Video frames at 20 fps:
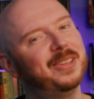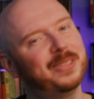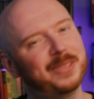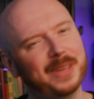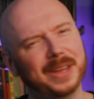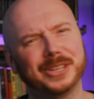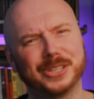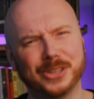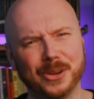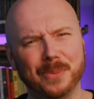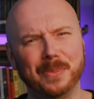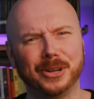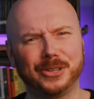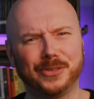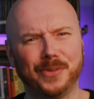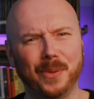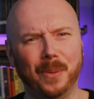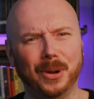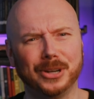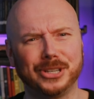Thanks so much
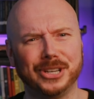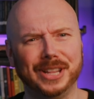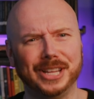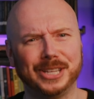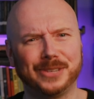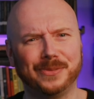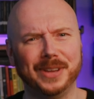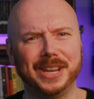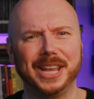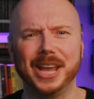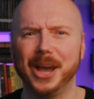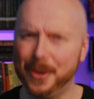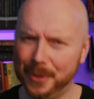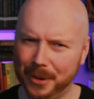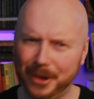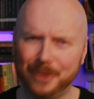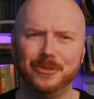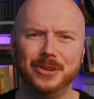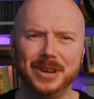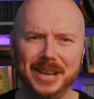for watching this video.
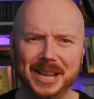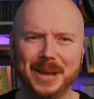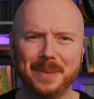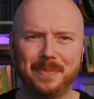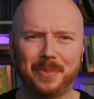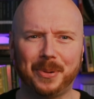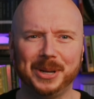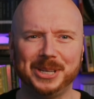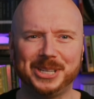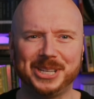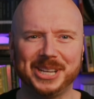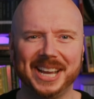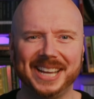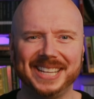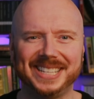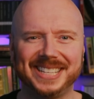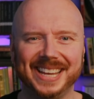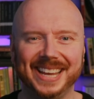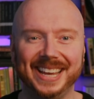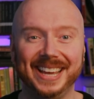I really
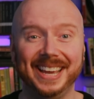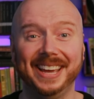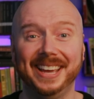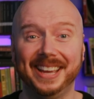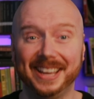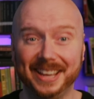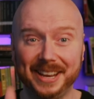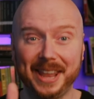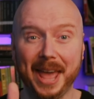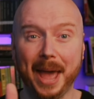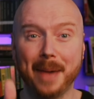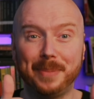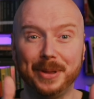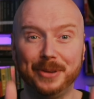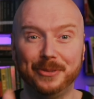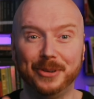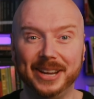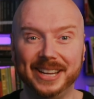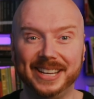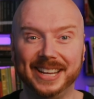appreciate it and happy
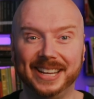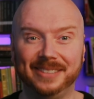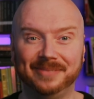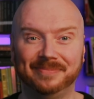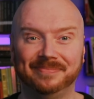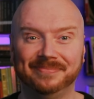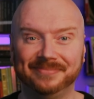reading.